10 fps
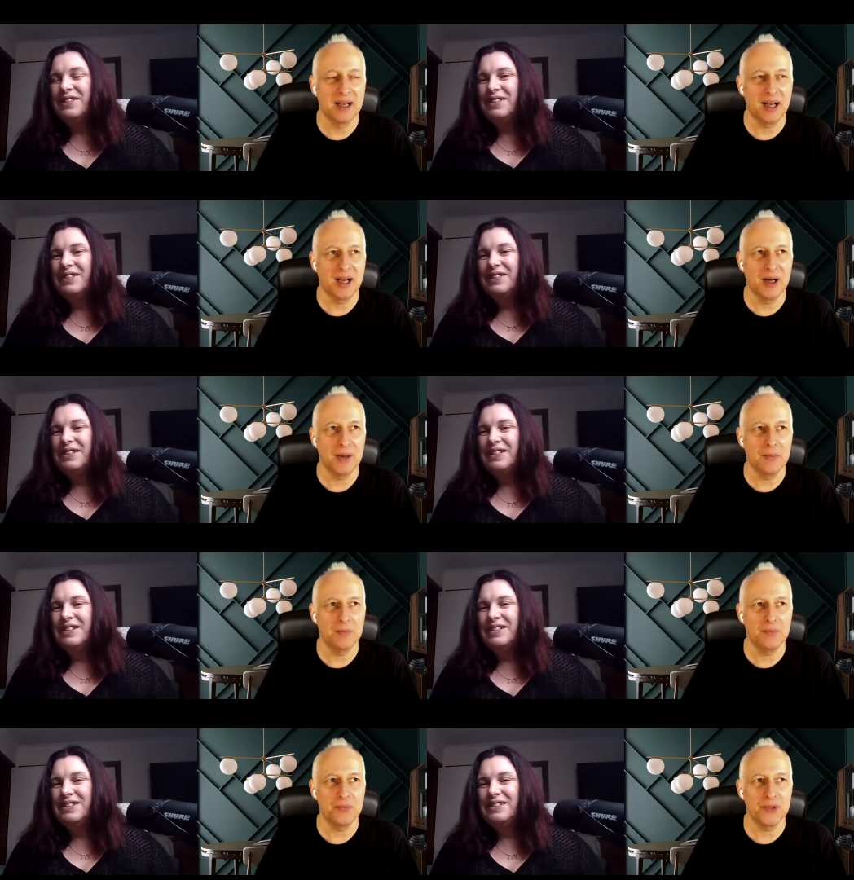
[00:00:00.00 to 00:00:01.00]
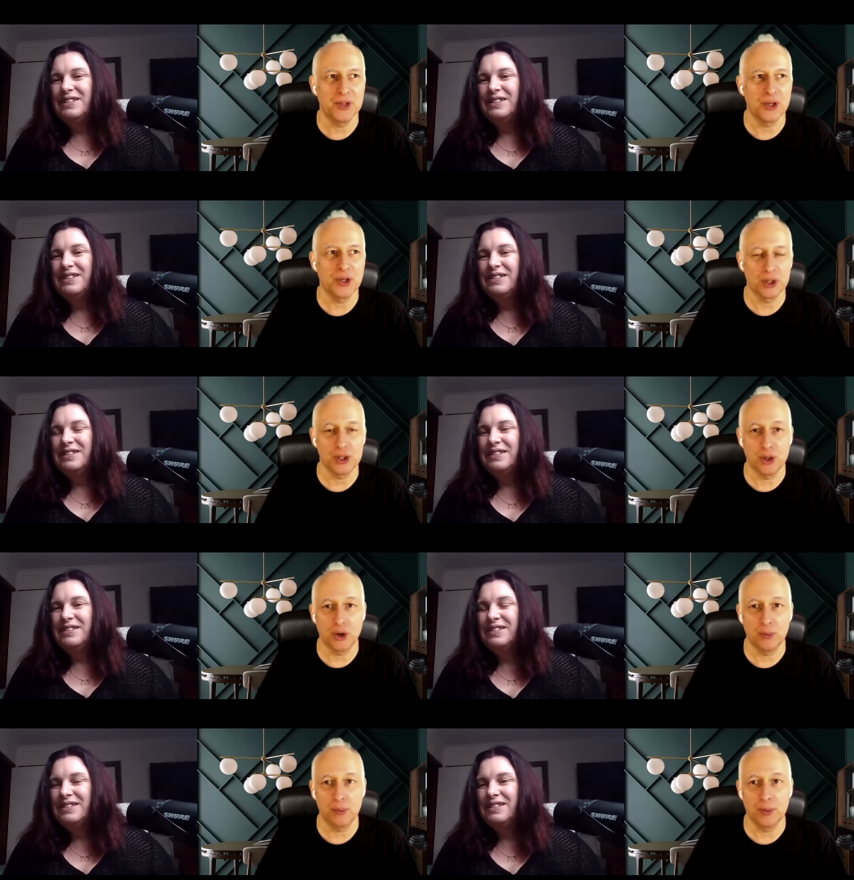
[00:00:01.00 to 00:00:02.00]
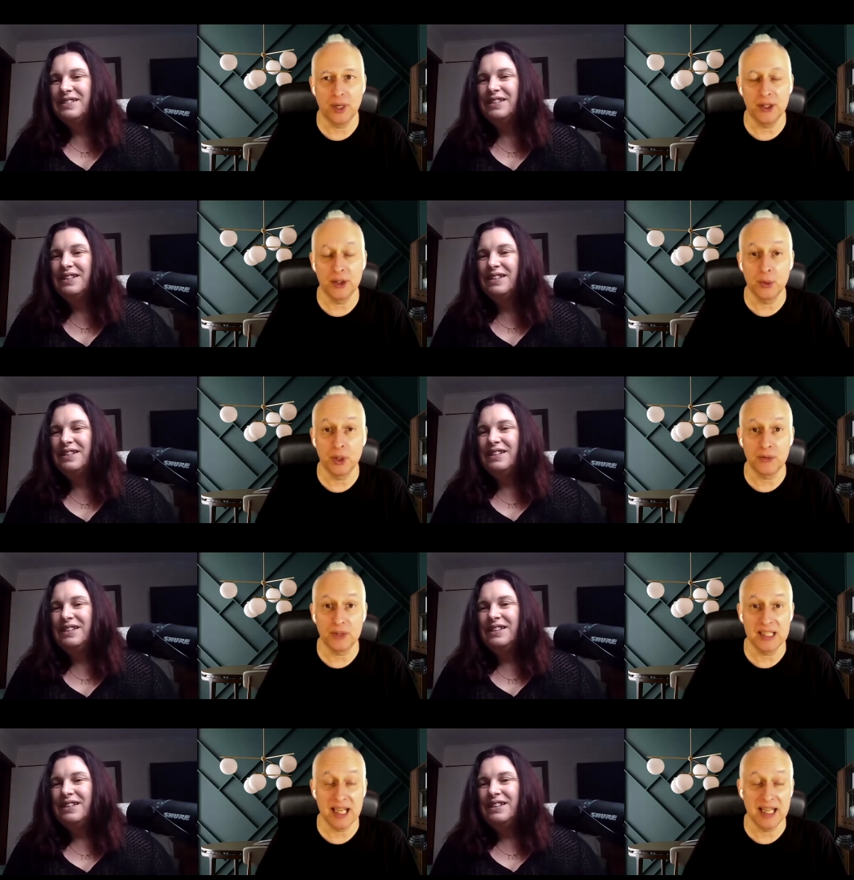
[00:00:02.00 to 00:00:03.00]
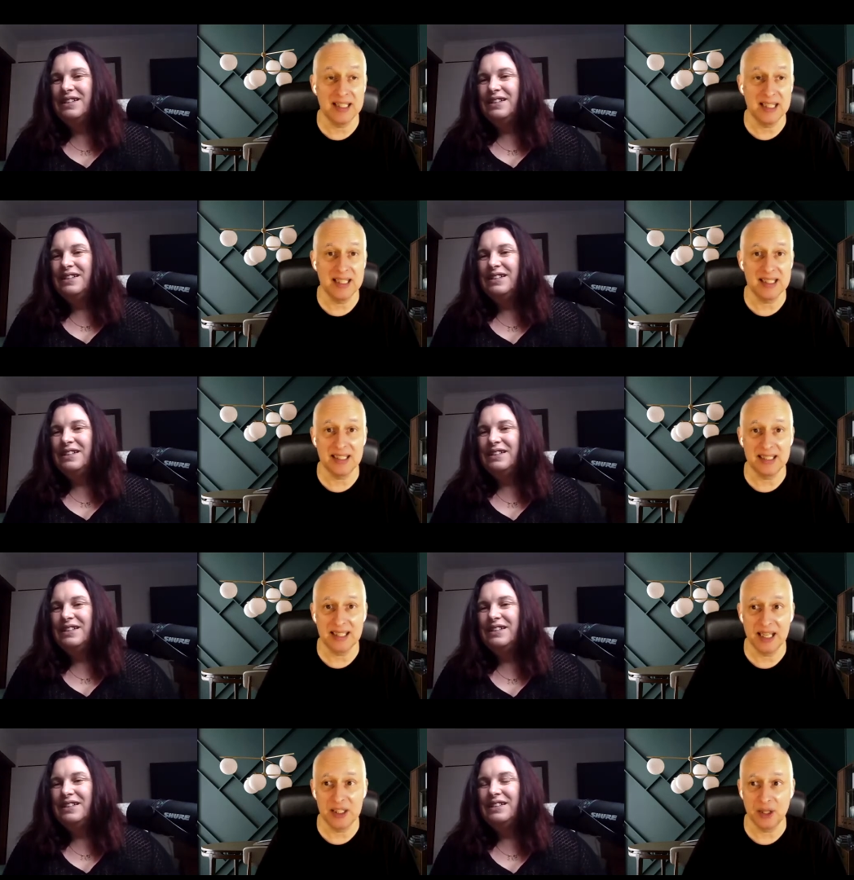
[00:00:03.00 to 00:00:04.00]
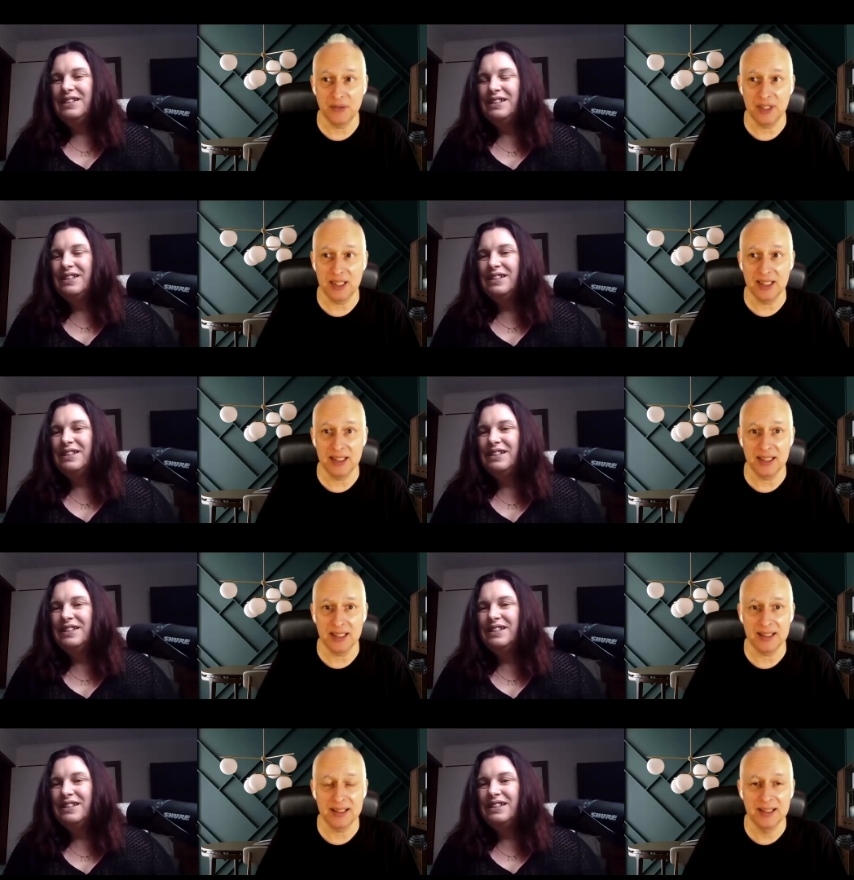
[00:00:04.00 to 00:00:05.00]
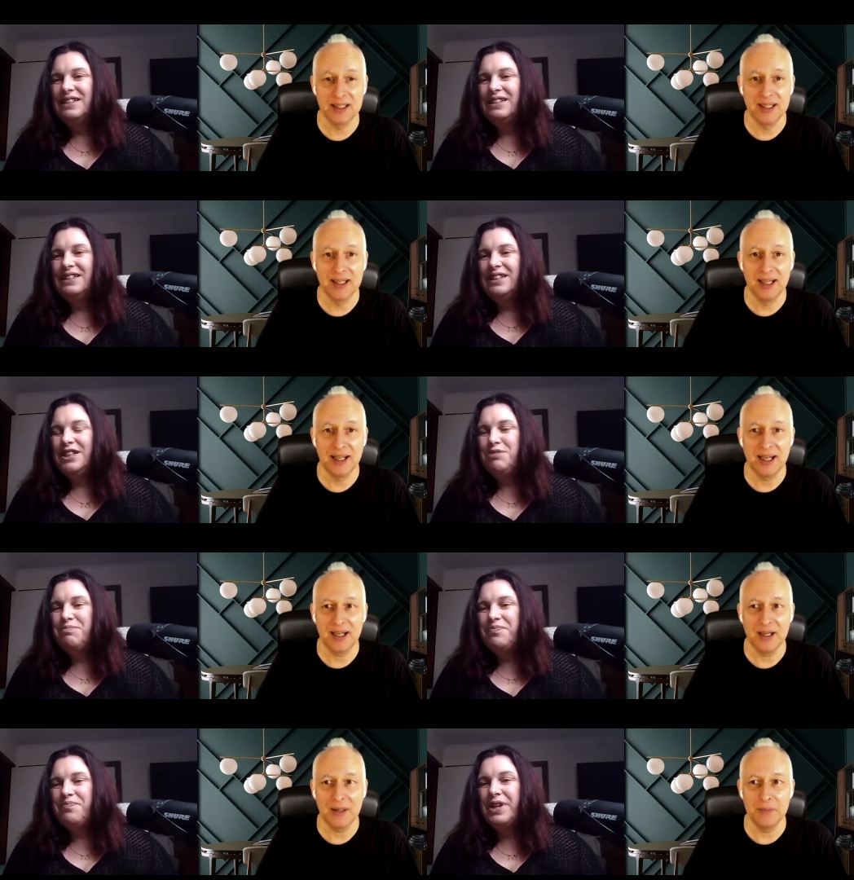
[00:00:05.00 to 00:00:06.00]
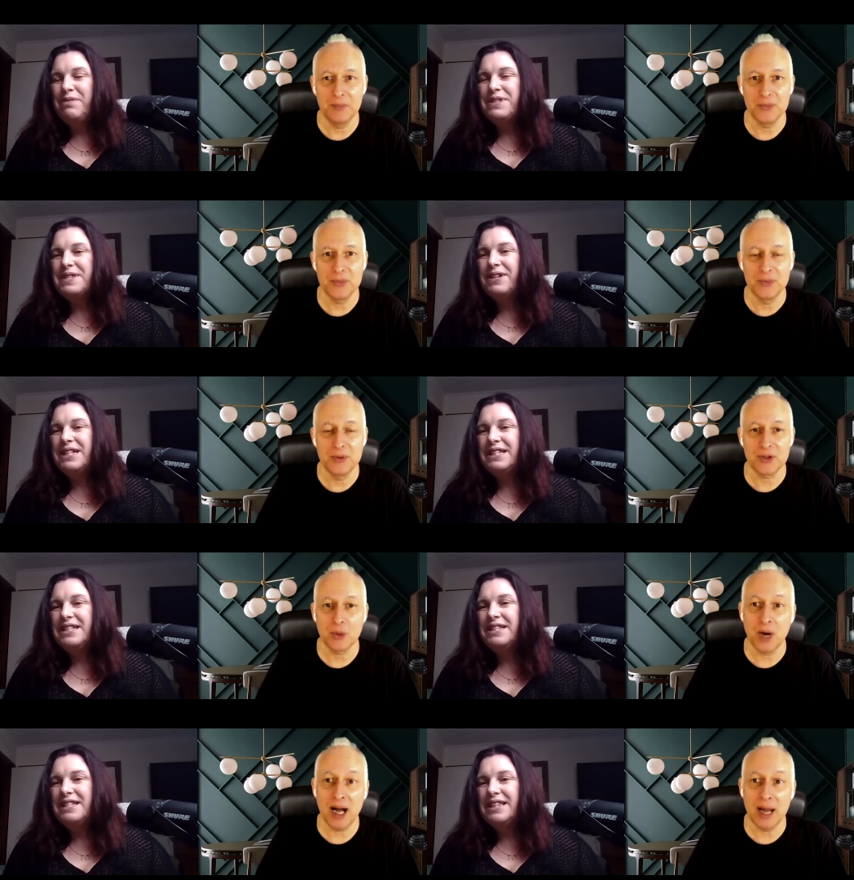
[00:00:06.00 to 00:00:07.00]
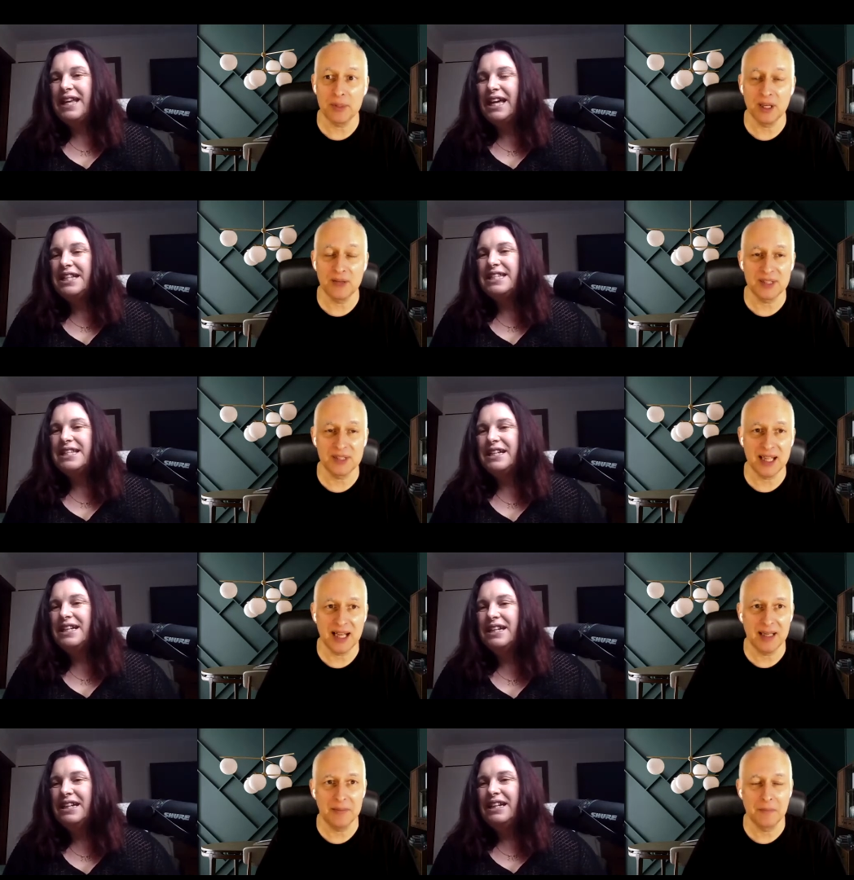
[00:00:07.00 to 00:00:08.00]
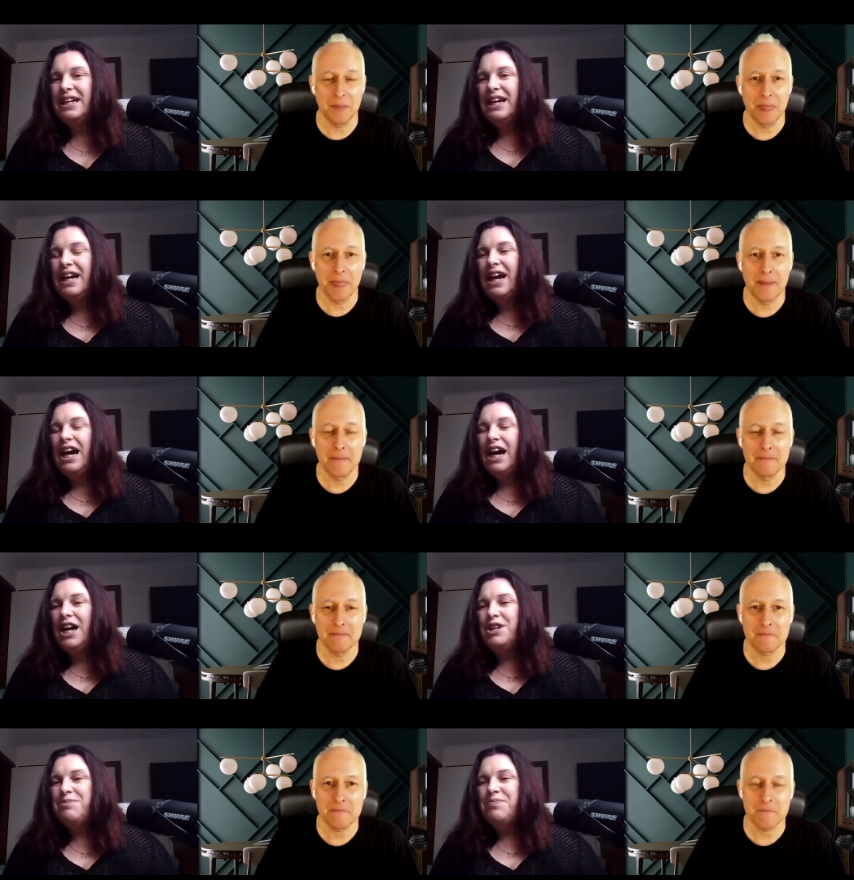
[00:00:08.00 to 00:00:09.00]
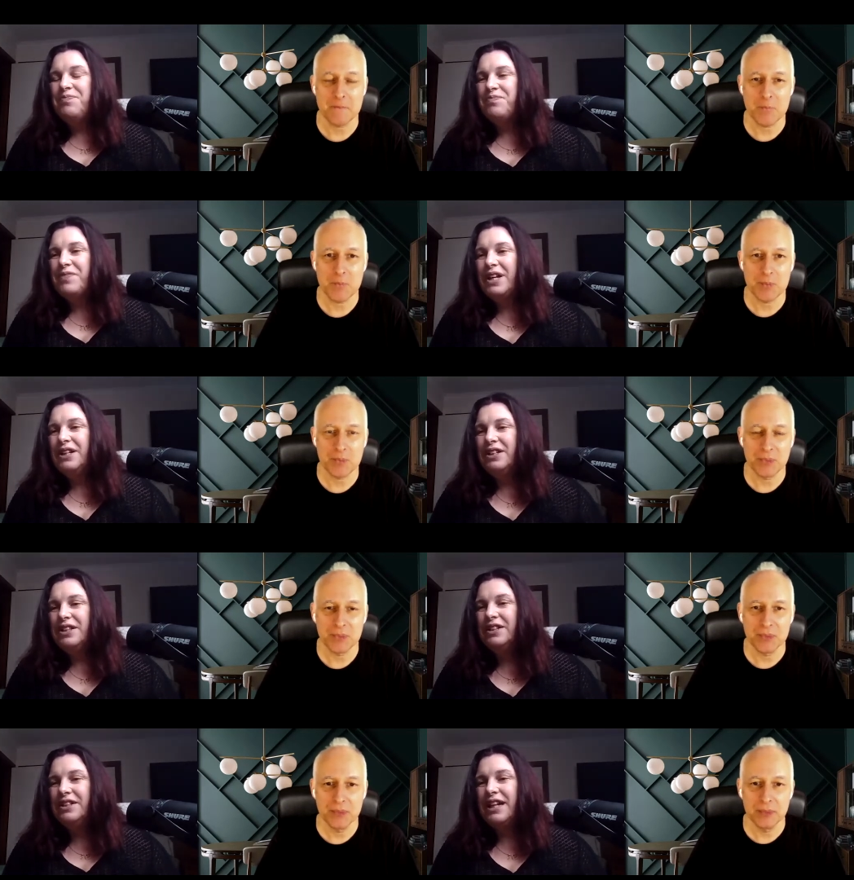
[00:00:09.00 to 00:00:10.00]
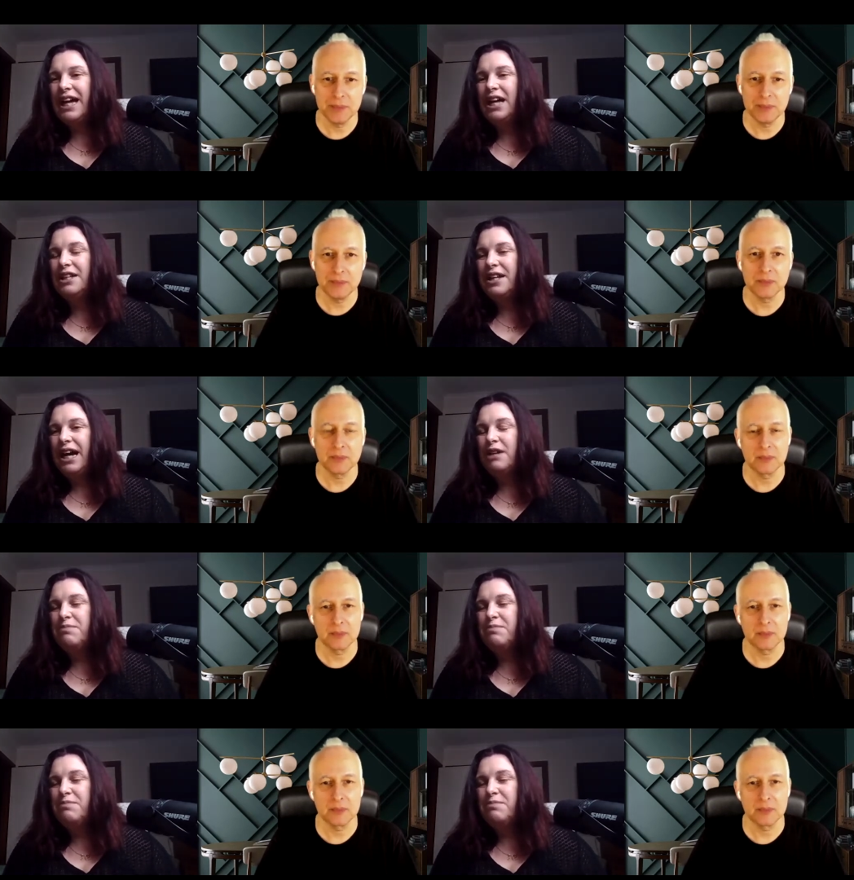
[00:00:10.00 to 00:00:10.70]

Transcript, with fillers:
Speaker 1: um, you got a job and you worked for 10 years at the HIV clinic.
Speaker 2: Yep. Um, yep. So I did. So what did happened that. after that? Um, look, I had I had my